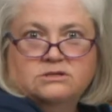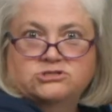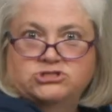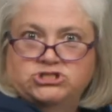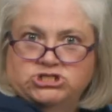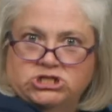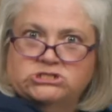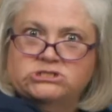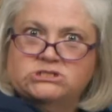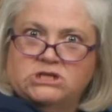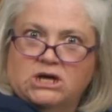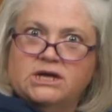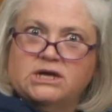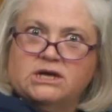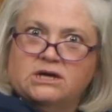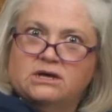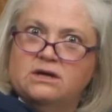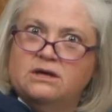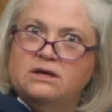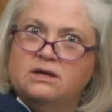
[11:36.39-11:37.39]
just like
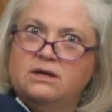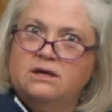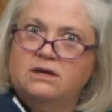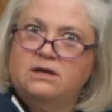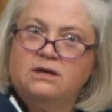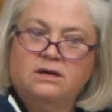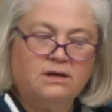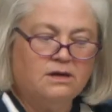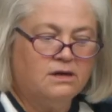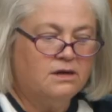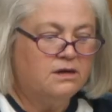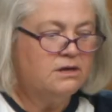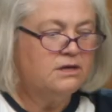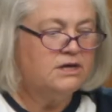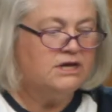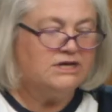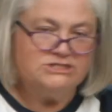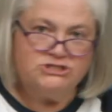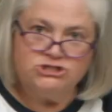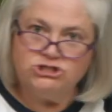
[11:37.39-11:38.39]

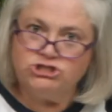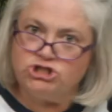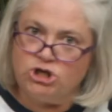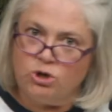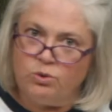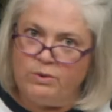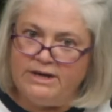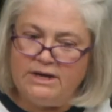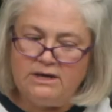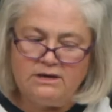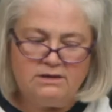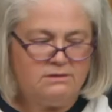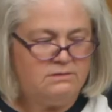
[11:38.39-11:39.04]
cousin Joey,